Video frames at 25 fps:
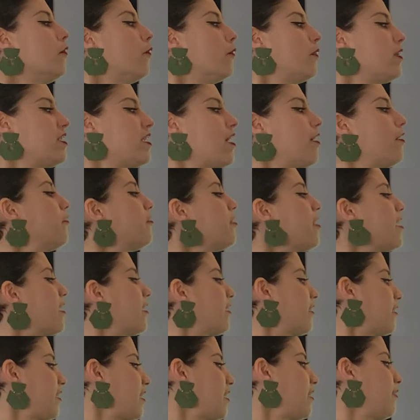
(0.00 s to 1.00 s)
We know
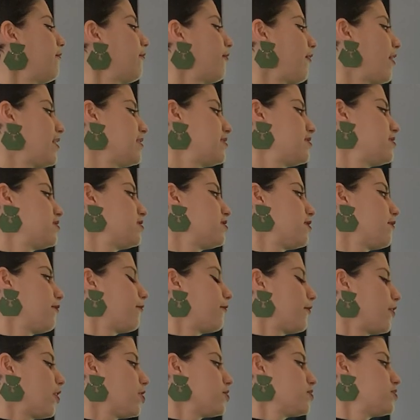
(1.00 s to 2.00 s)
that King Francis
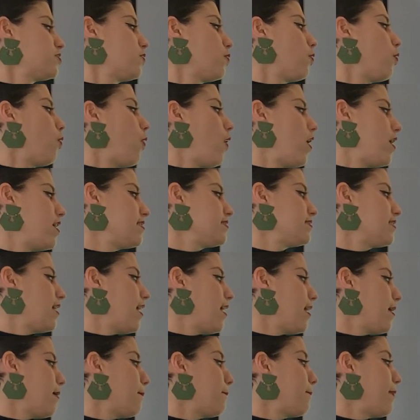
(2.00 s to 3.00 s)
I was
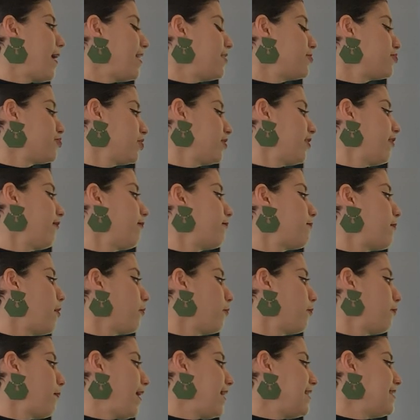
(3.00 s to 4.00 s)
a patron of
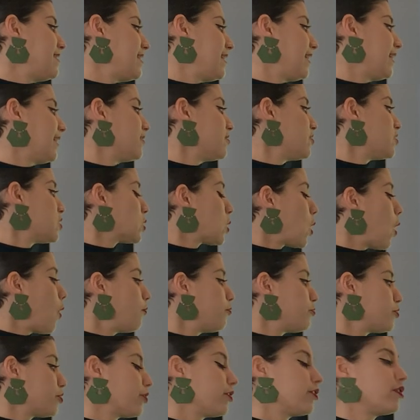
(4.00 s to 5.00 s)
both painting and
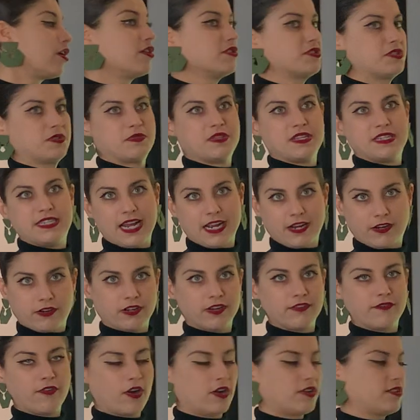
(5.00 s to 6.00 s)
sculpture and also the
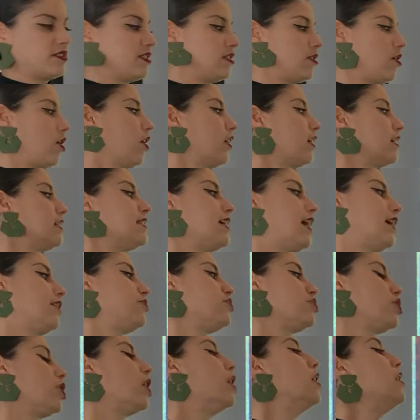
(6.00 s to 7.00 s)
decorative arts and
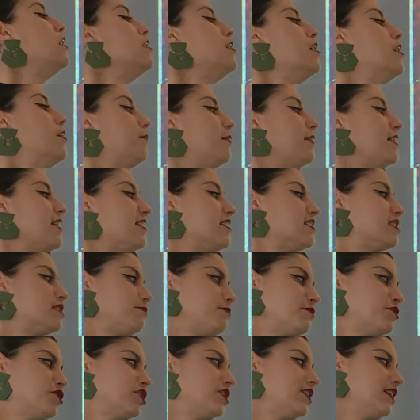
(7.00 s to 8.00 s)
architecture but he
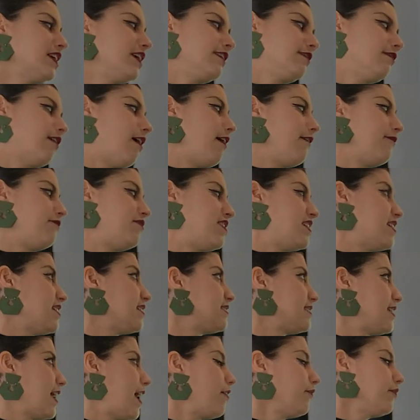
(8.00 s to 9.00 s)
especially loved the
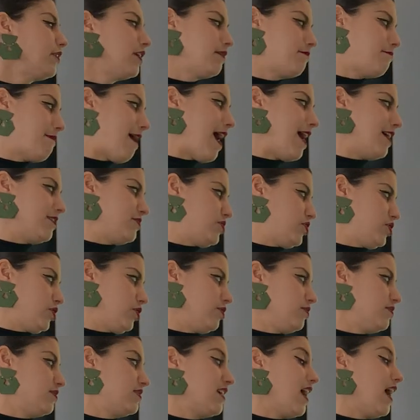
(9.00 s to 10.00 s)
Italian
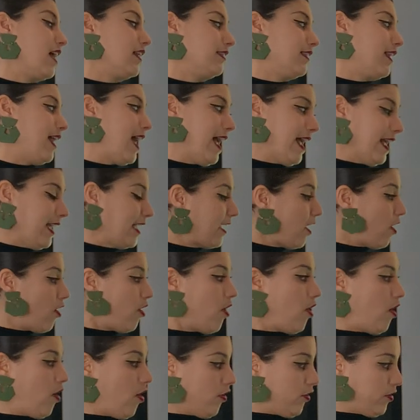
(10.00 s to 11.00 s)
masters like
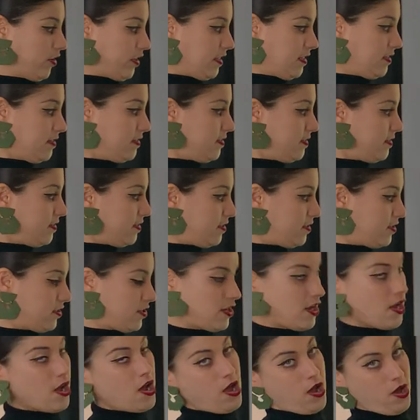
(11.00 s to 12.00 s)
artists
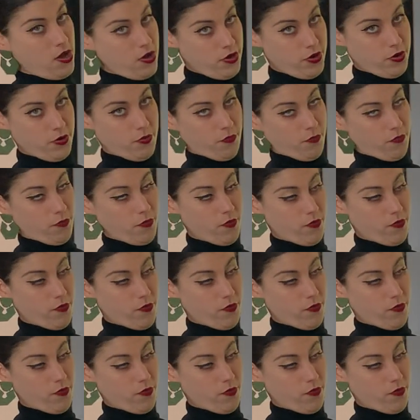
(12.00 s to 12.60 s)
who